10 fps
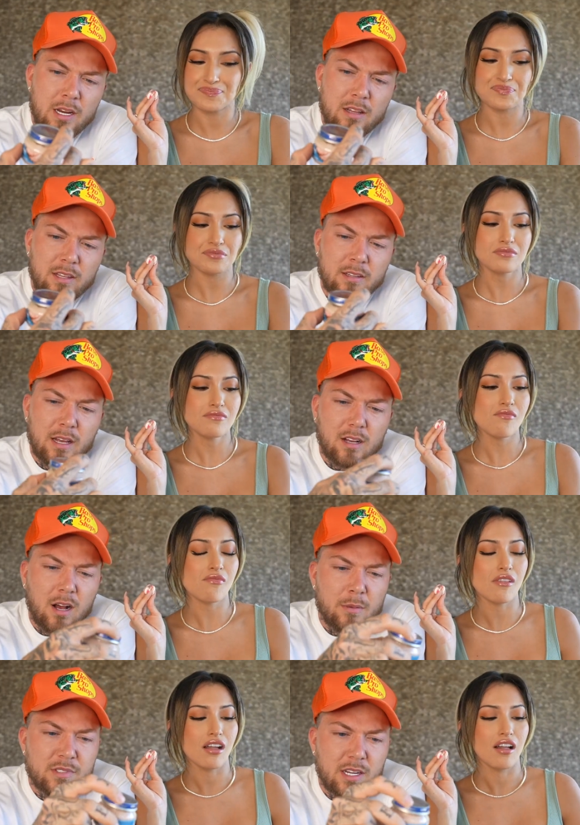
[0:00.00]
Speaker 1: anything that
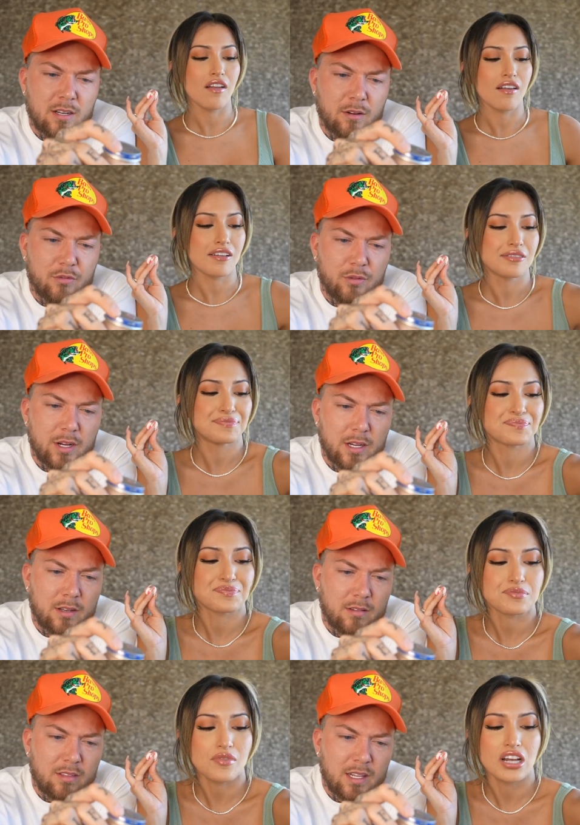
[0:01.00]
comes in a
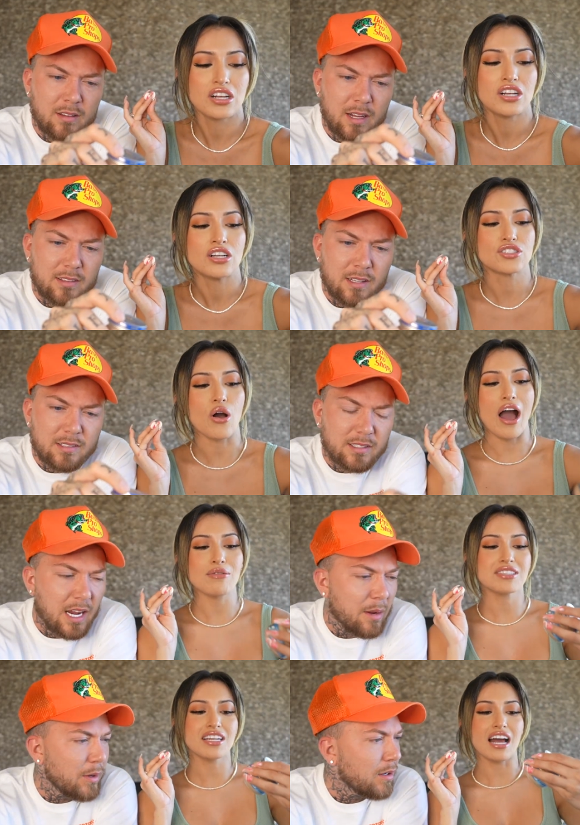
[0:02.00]
freaking thing like
Speaker 2: this. So I
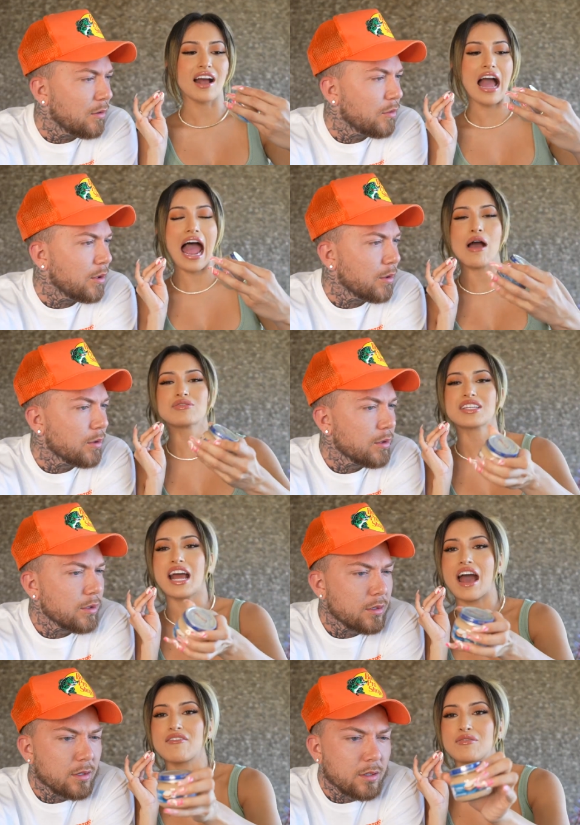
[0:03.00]
was gonna
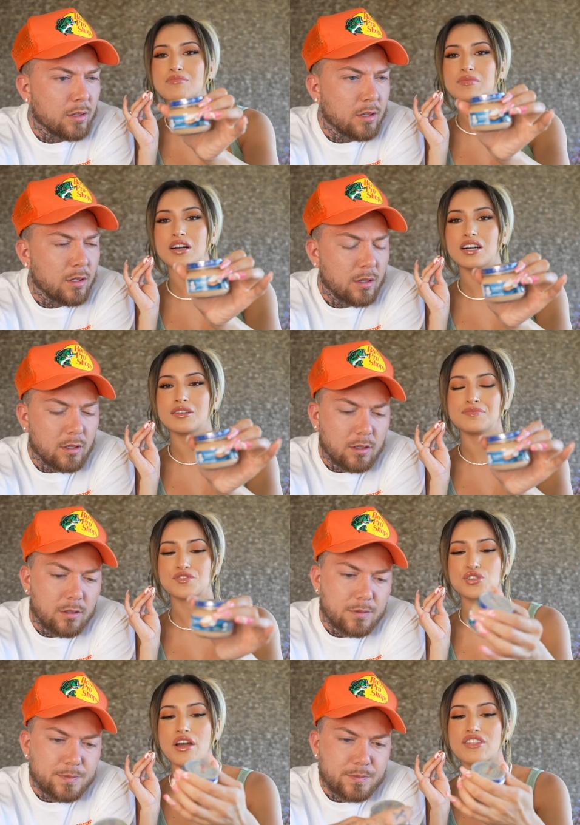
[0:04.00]
have him
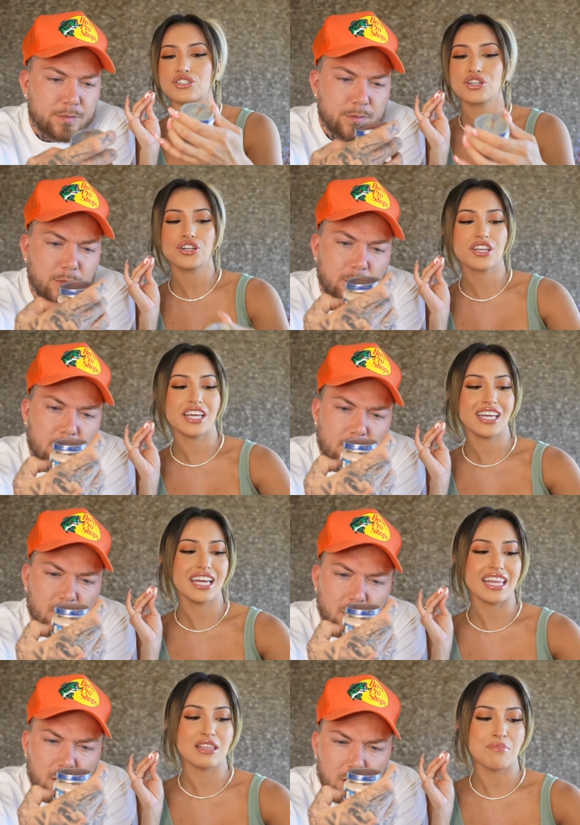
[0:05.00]
try the
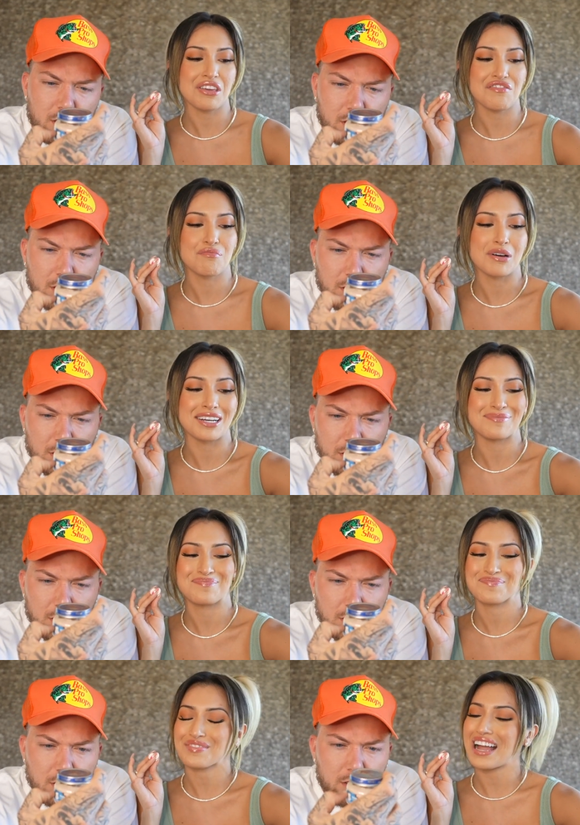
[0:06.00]
turkey and the beef,
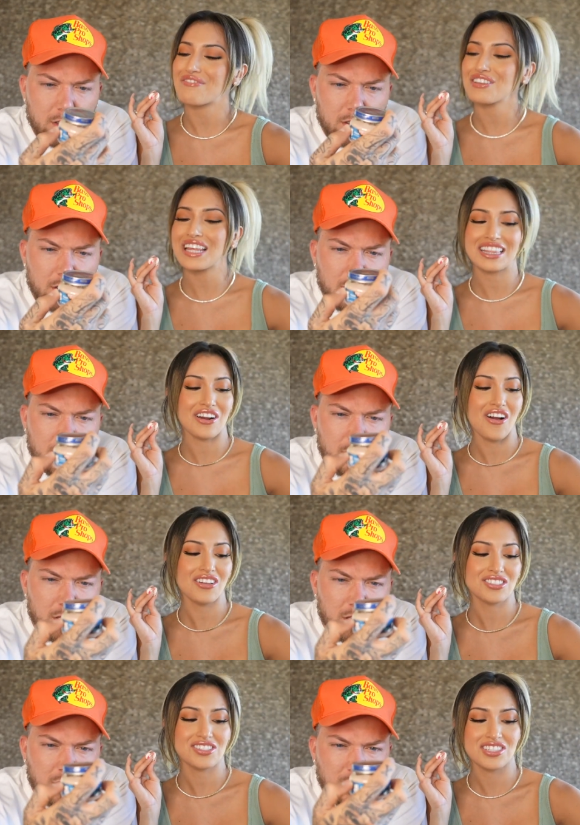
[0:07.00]
but I feel like they're
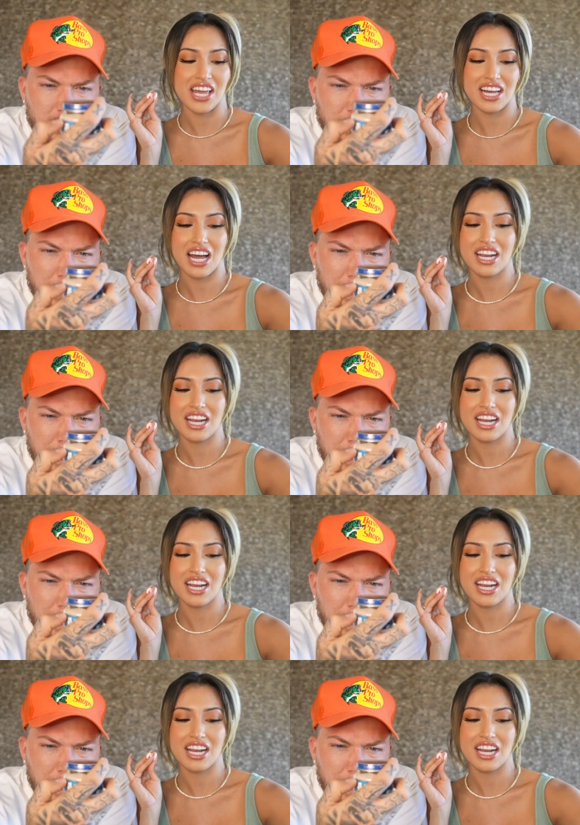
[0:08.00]
all just like